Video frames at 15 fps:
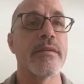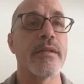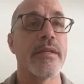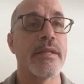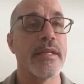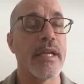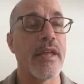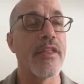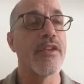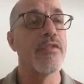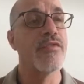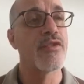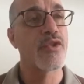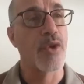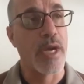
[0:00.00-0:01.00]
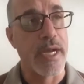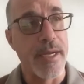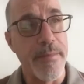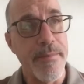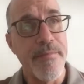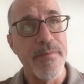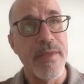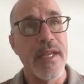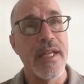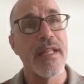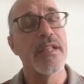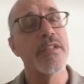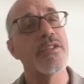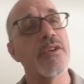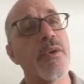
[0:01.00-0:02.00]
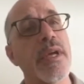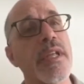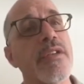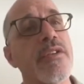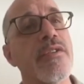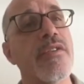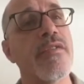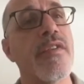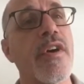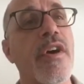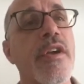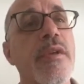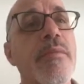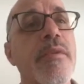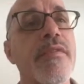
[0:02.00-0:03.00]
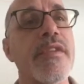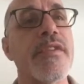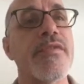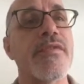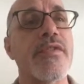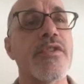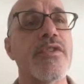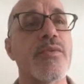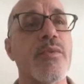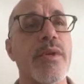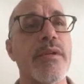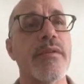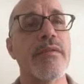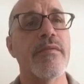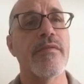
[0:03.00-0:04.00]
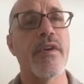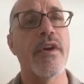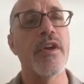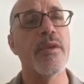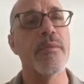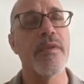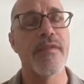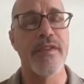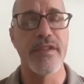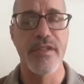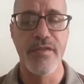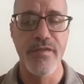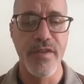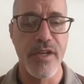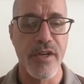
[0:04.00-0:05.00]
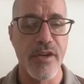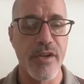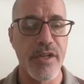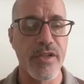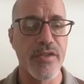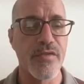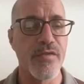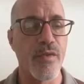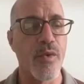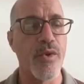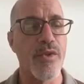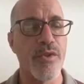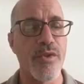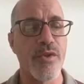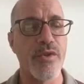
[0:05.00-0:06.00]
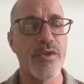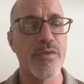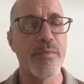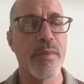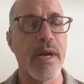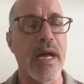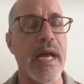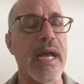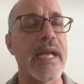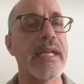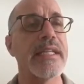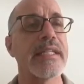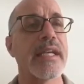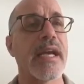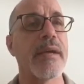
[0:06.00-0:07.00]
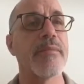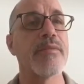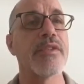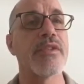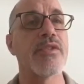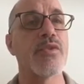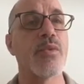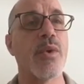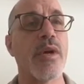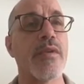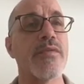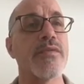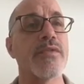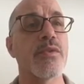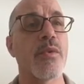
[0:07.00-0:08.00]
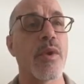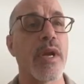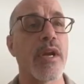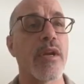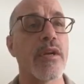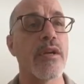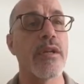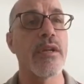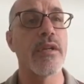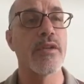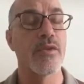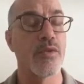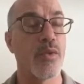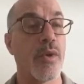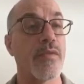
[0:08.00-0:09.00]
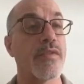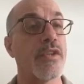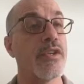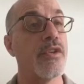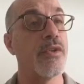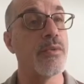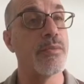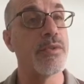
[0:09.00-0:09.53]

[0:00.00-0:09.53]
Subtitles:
Now that you've tried them, let's go ahead and do the volume of this first one. Volume of a sphere is 4/3 pi times 12 squared, 12 cubed,